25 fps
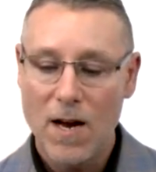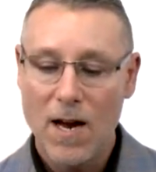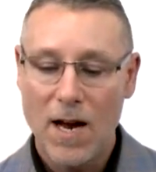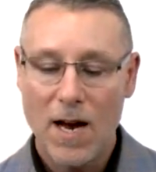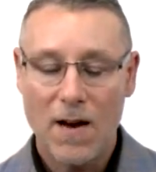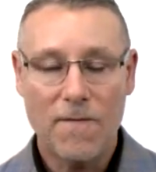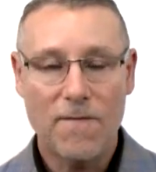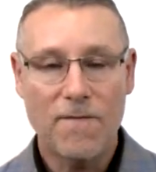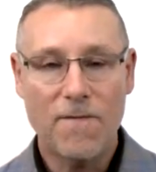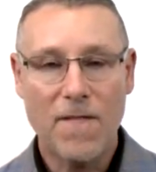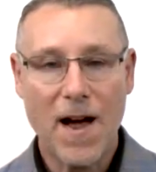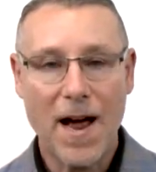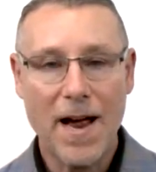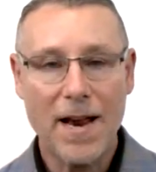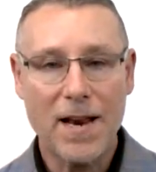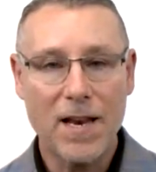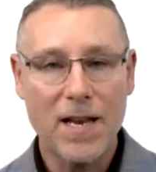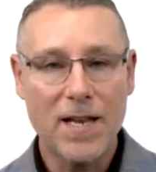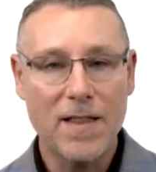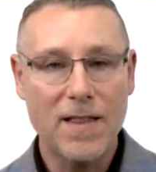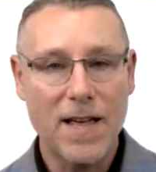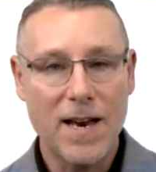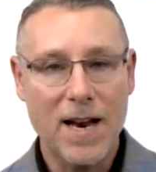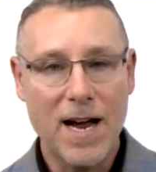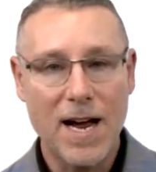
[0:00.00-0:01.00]
And finally,
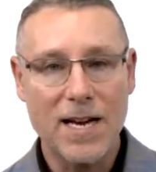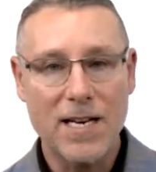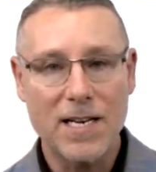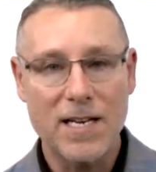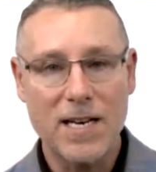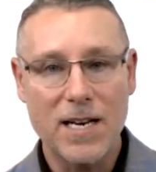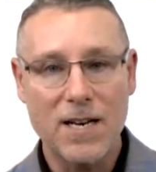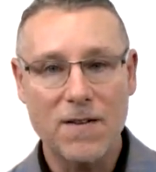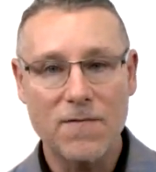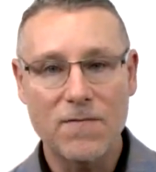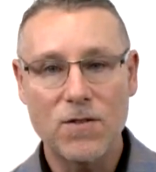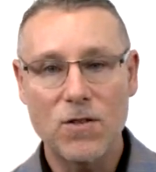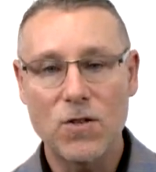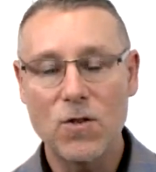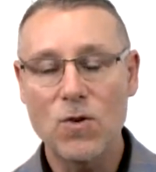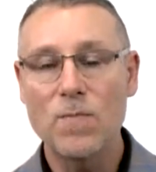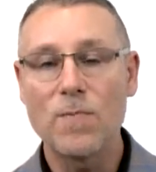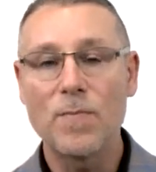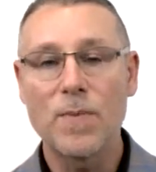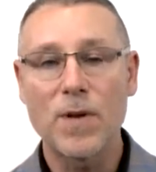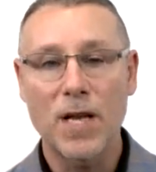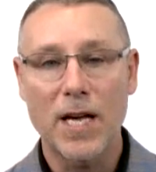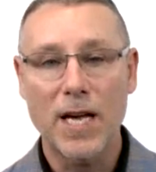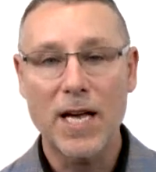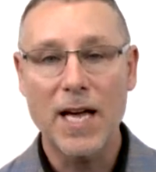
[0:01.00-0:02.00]
that idea of
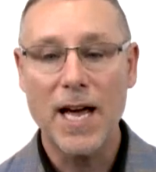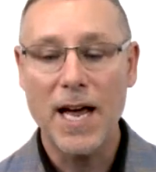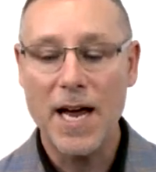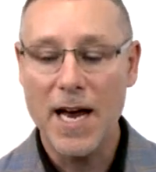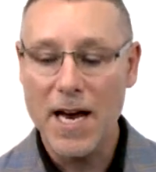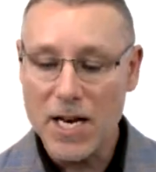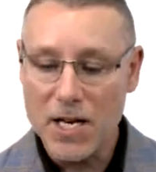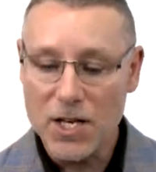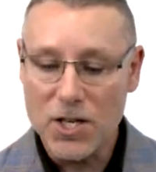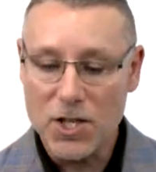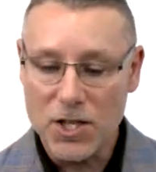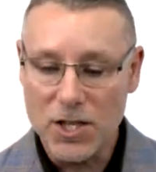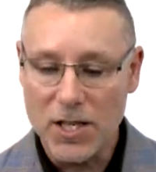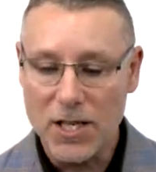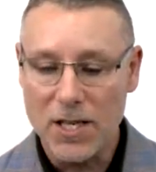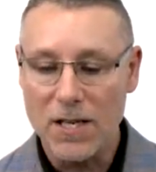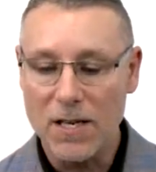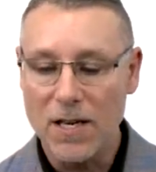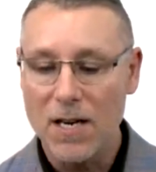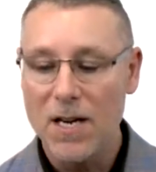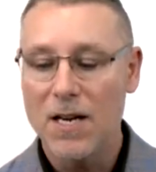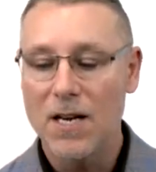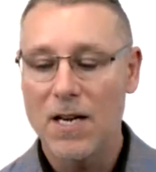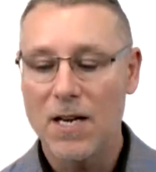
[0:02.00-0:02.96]
duplication